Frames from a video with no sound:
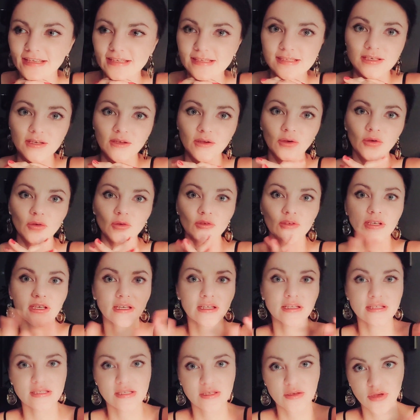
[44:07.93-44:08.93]
So
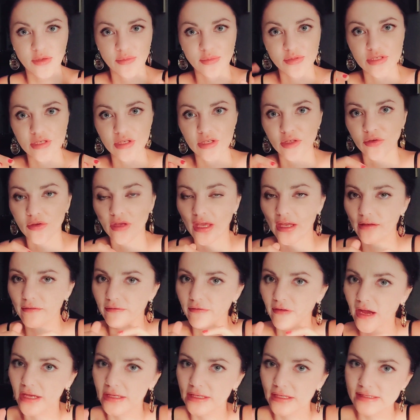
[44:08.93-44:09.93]
in description, you can
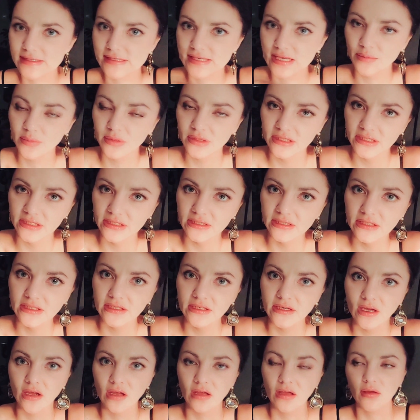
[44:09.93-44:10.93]
find tap
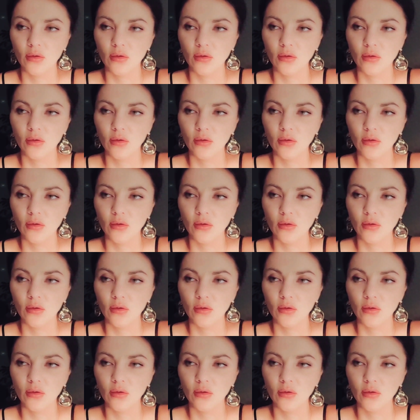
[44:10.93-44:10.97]
link